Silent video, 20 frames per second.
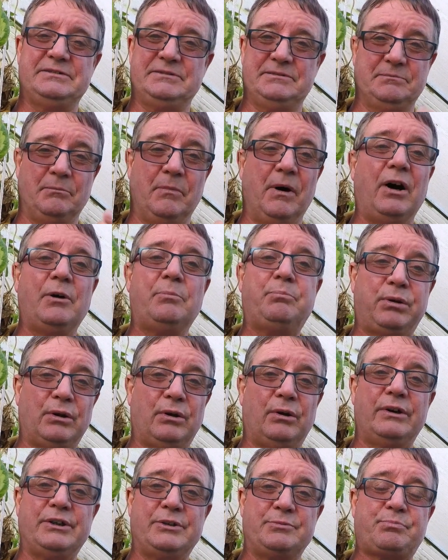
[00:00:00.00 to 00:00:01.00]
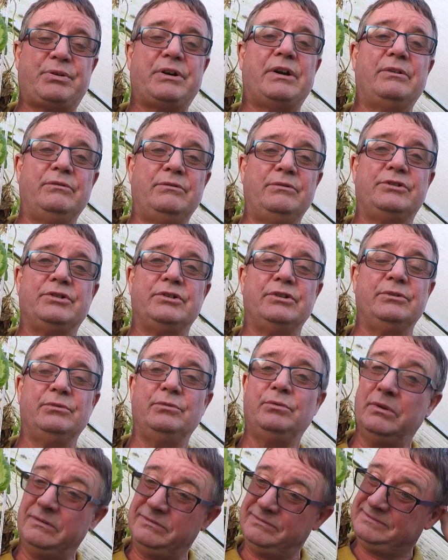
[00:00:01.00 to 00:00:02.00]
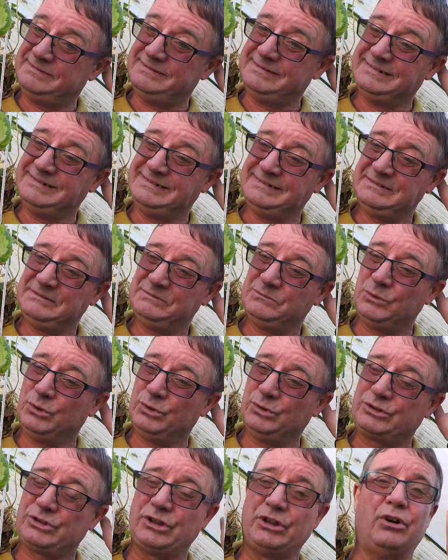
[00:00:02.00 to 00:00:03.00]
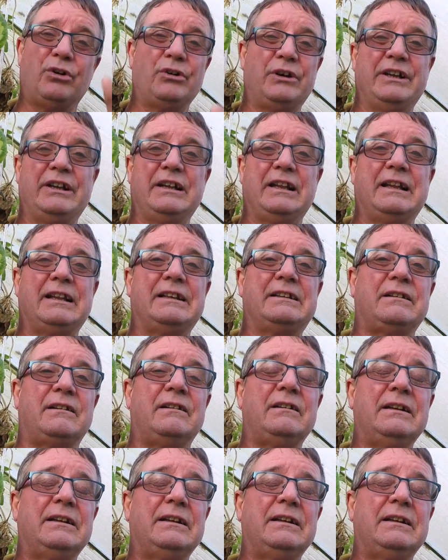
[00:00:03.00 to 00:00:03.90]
my plot is prone to waterlogging a little.